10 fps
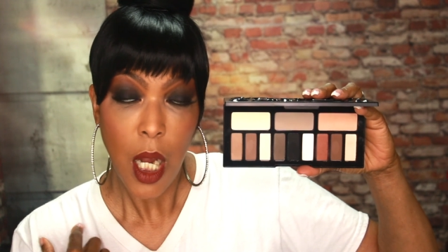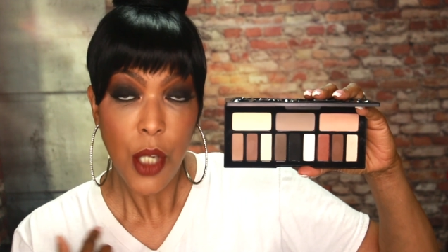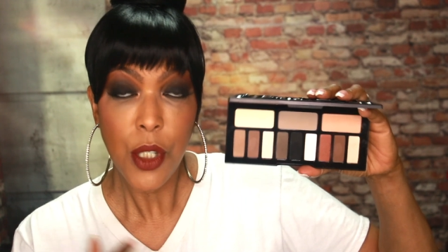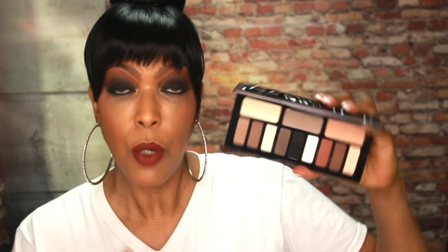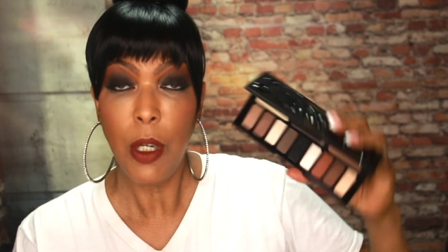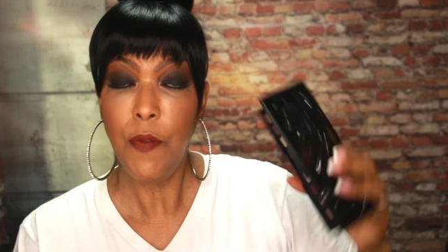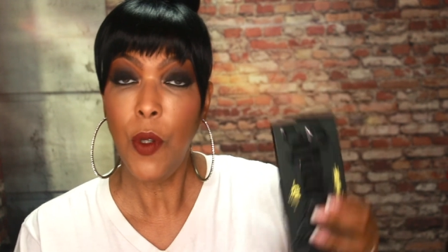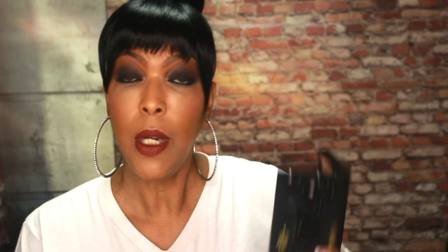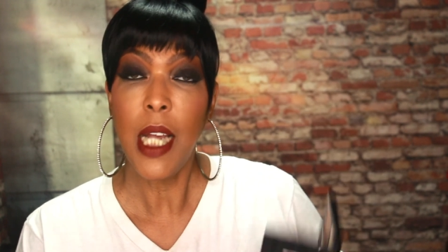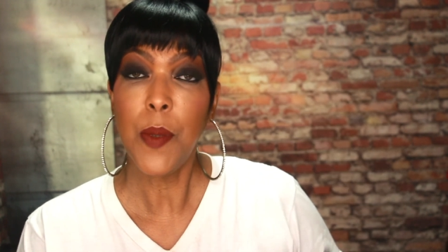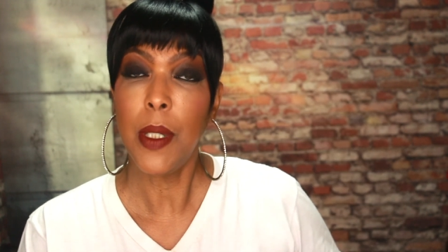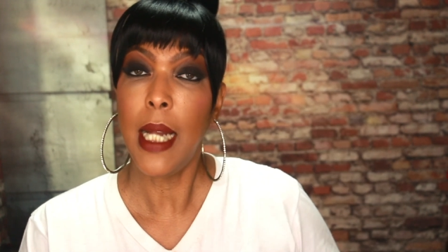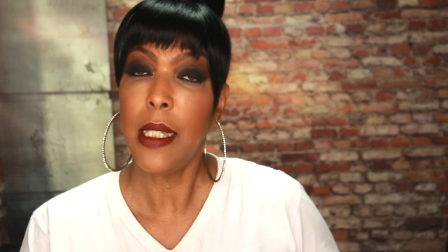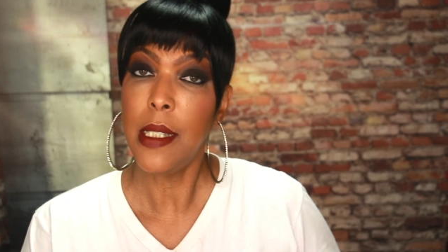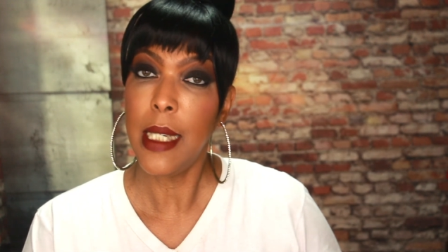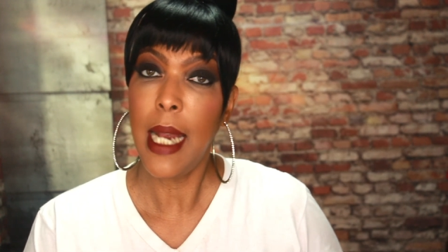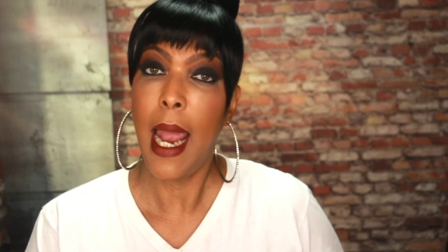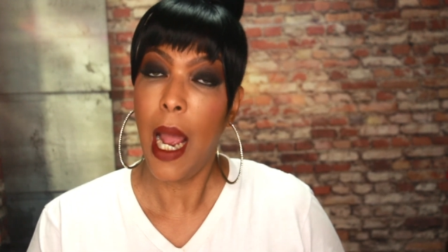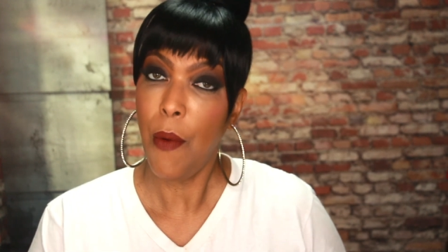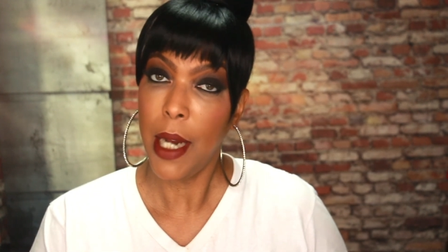So if you guys would like to see
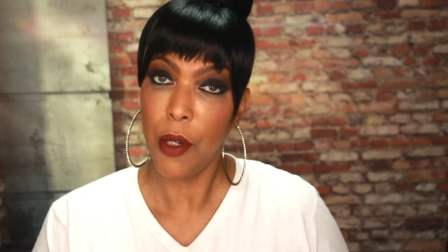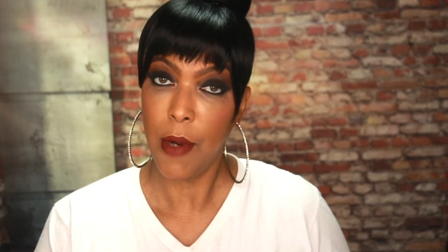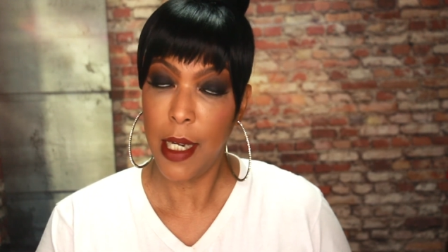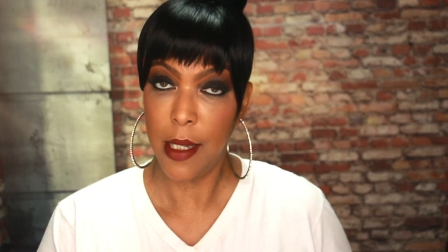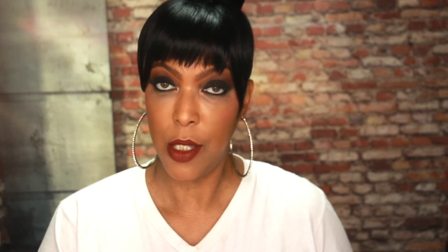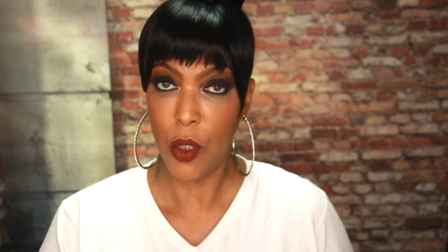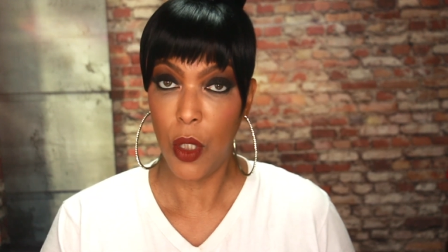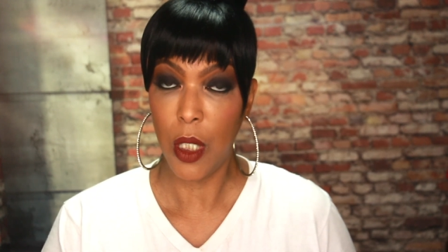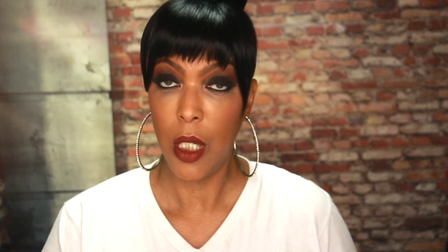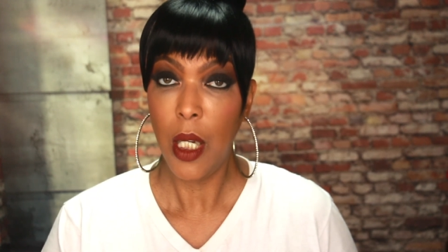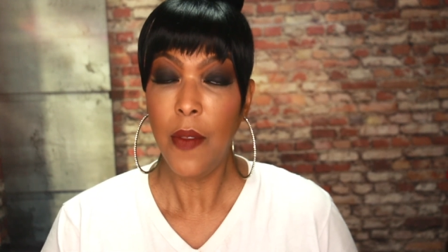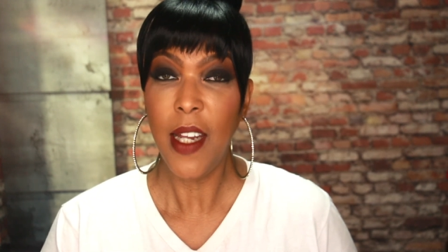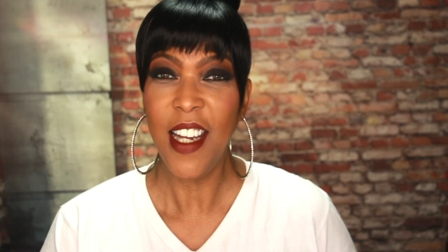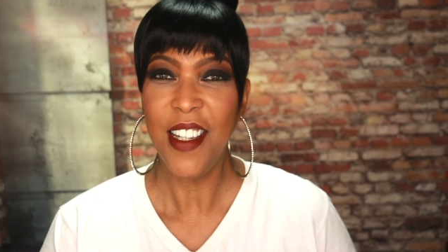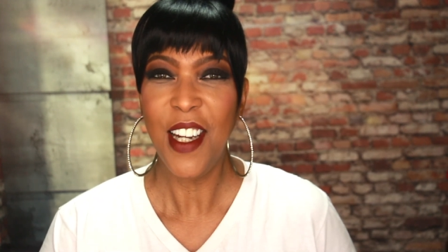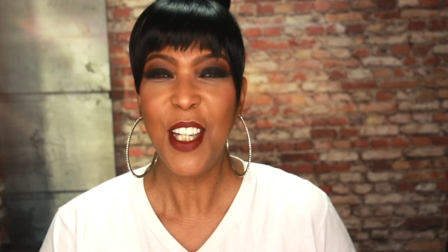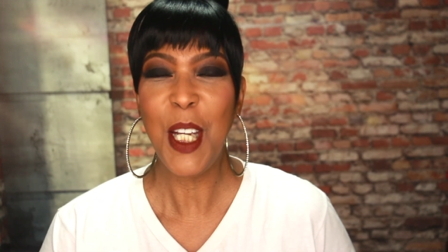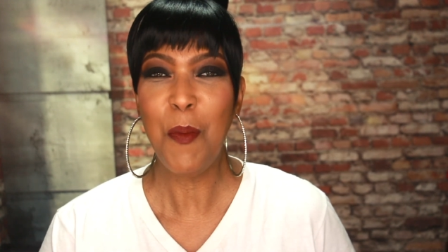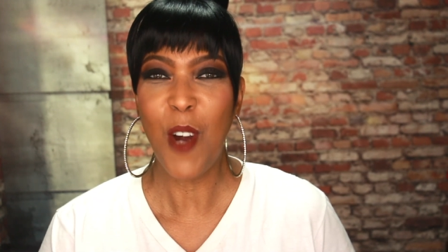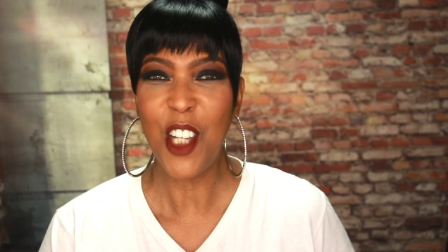how I created this look, then
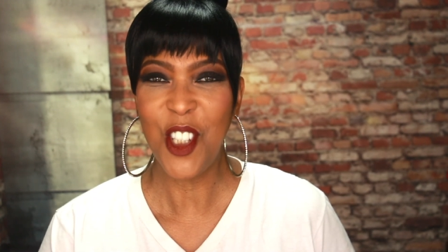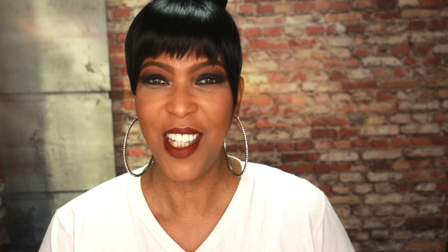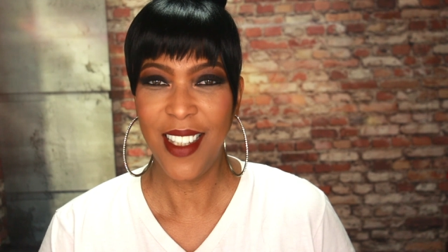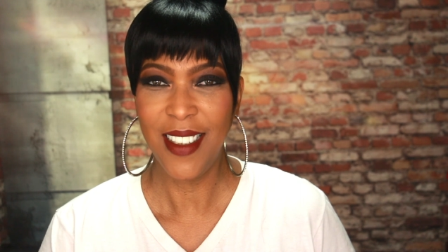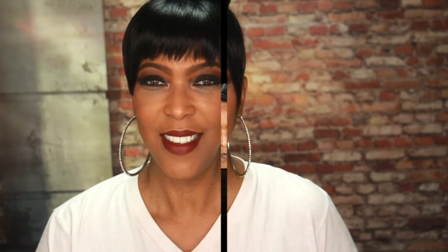keep watching.